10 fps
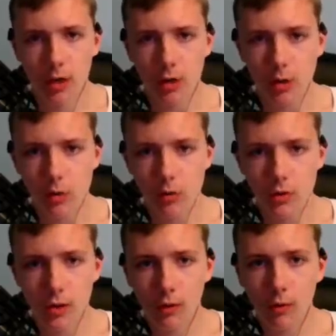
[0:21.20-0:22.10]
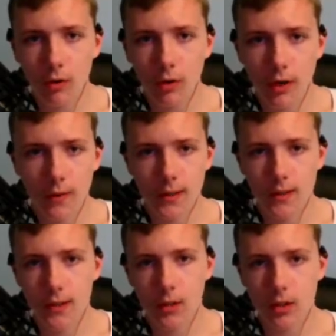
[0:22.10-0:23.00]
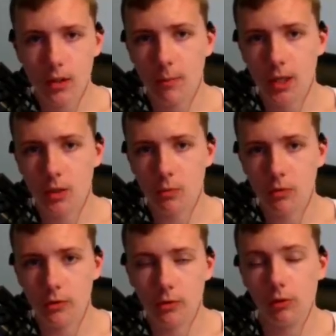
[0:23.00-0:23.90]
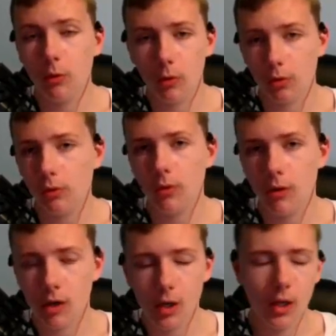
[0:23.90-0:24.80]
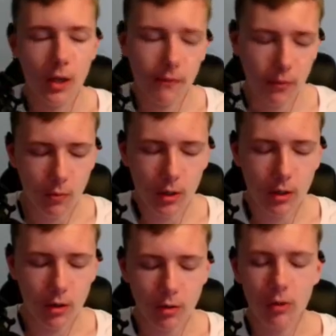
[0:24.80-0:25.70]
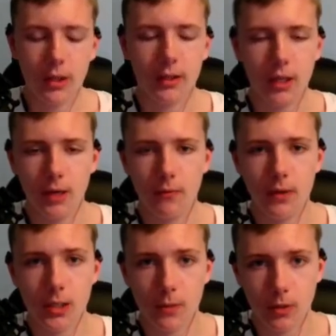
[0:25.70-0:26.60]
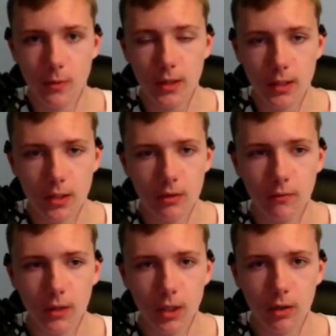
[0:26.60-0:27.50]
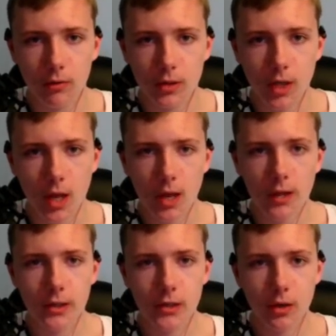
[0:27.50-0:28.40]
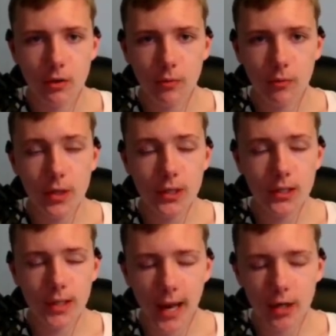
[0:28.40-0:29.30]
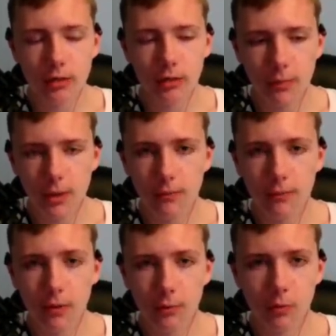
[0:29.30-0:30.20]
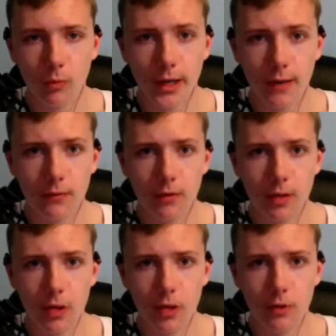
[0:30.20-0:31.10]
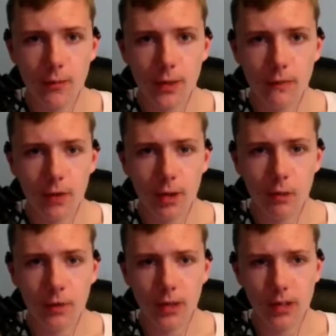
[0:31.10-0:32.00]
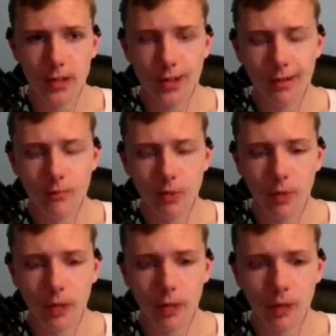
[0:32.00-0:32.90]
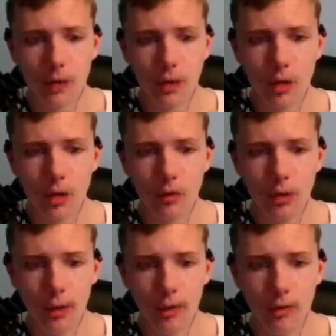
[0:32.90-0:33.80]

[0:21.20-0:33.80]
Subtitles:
news lore, and this is just the Pixel Worlds lore if you want to know like the difference between these two videos. So this is actually being filmed right after the achievements video because again I'm going on like